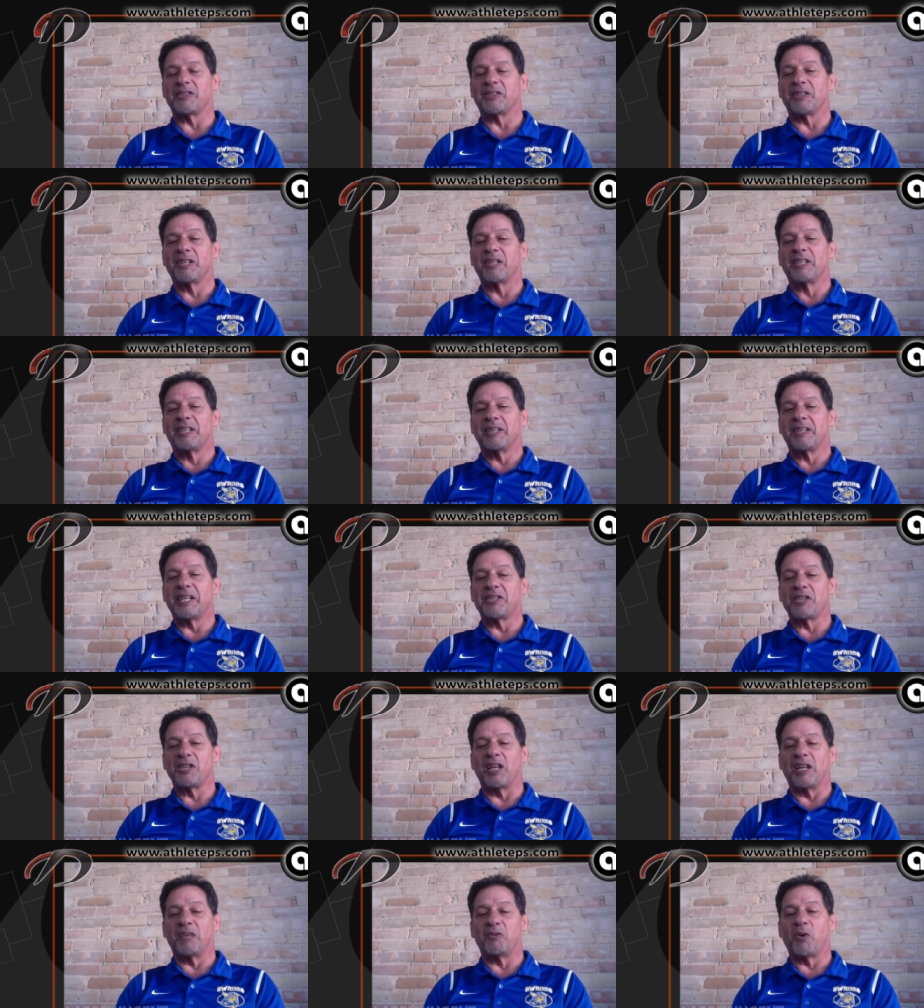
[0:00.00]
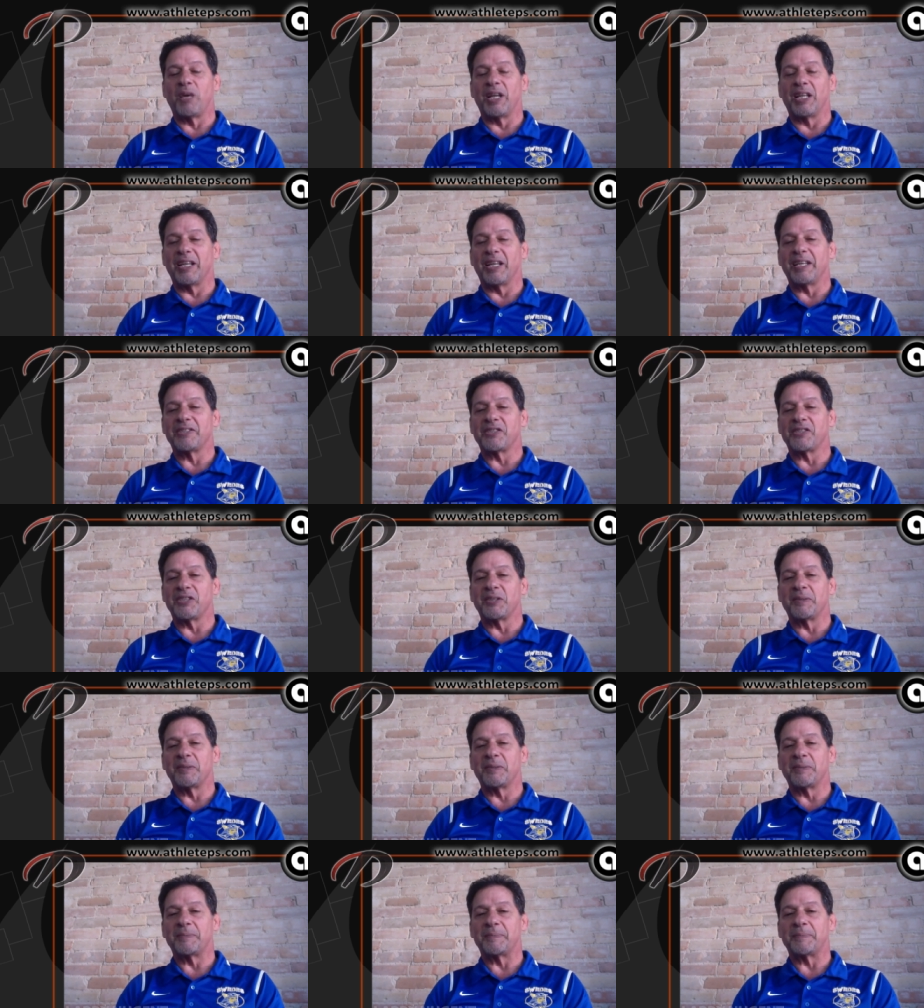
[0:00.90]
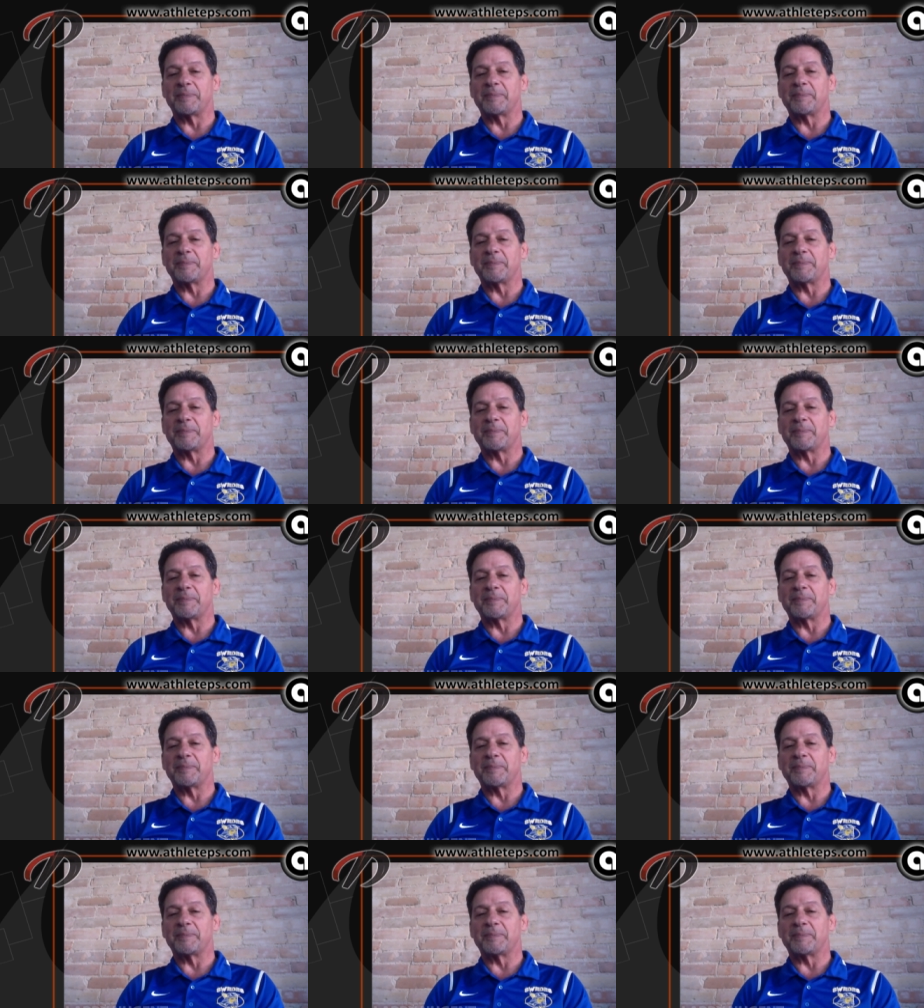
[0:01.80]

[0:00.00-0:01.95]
and they still have quite a legacy.